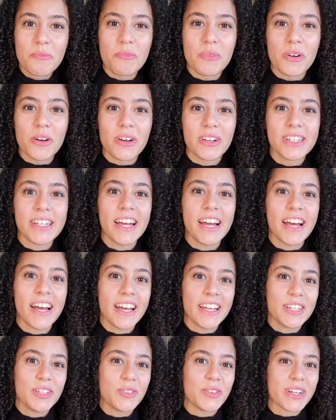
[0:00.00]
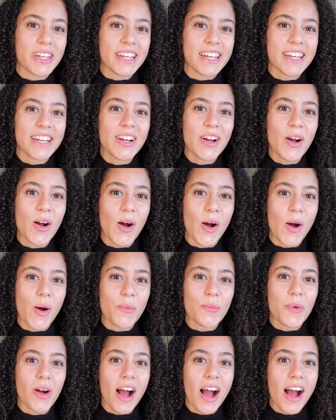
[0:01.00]
But yeah, anyway,
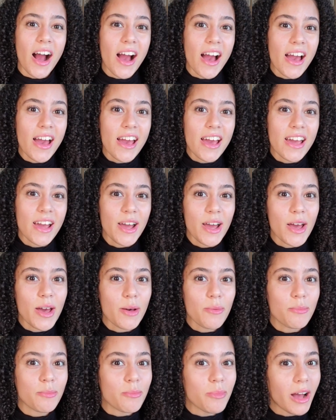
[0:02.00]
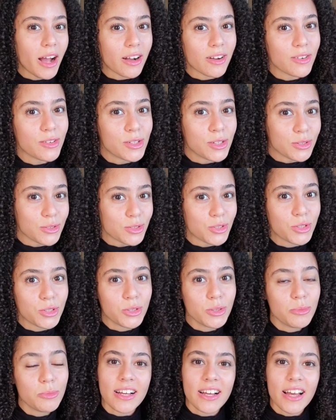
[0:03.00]
I am back on
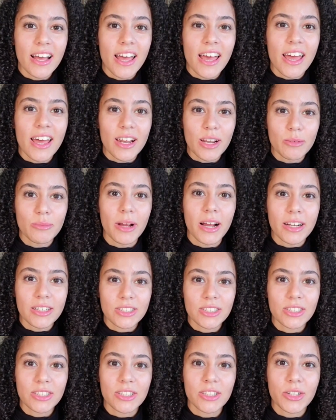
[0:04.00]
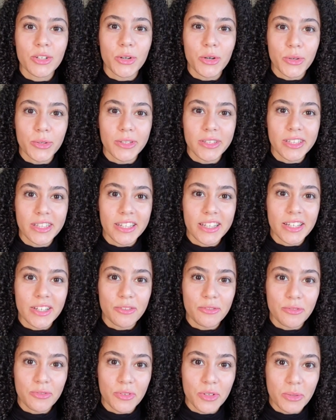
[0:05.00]
YouTube and I'm actually currently
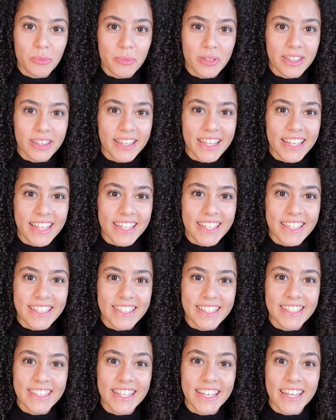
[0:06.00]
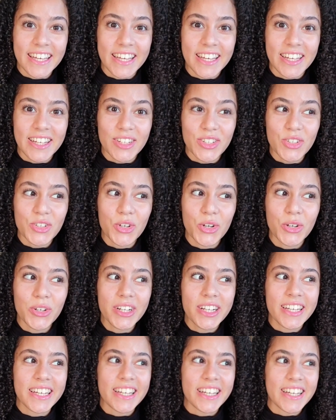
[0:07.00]
filming this in
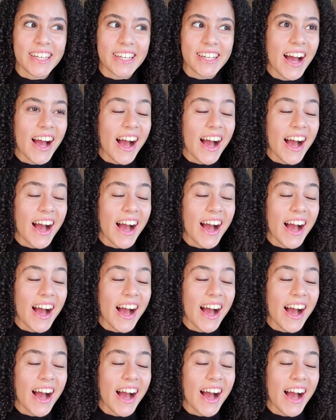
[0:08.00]
Turkey.